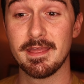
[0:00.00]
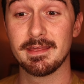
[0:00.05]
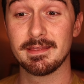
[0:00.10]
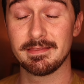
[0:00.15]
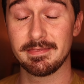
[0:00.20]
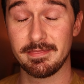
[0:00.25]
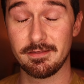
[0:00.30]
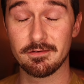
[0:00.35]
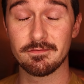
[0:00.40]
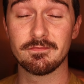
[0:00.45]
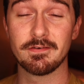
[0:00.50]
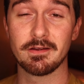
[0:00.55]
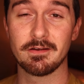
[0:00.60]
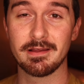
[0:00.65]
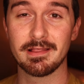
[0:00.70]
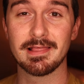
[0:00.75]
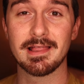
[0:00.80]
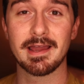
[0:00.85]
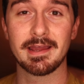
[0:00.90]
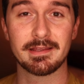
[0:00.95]
They're very
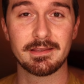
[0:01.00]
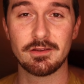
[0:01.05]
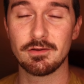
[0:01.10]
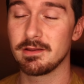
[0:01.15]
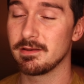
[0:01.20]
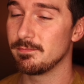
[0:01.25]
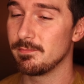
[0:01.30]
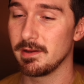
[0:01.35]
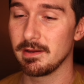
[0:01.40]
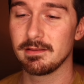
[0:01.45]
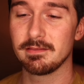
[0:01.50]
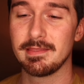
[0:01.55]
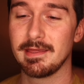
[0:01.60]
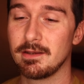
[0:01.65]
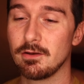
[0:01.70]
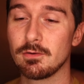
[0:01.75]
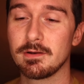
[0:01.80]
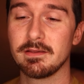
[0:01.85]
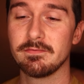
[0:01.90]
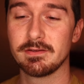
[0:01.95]
light. You can barely, they
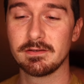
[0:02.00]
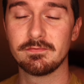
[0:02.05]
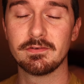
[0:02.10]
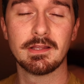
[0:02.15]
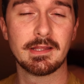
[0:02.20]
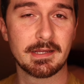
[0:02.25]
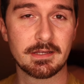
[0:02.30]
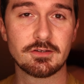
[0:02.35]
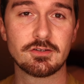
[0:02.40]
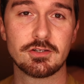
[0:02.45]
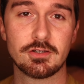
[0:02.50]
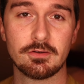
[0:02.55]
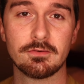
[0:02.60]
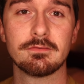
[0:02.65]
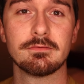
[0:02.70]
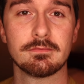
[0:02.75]
don't even feel like a shoe.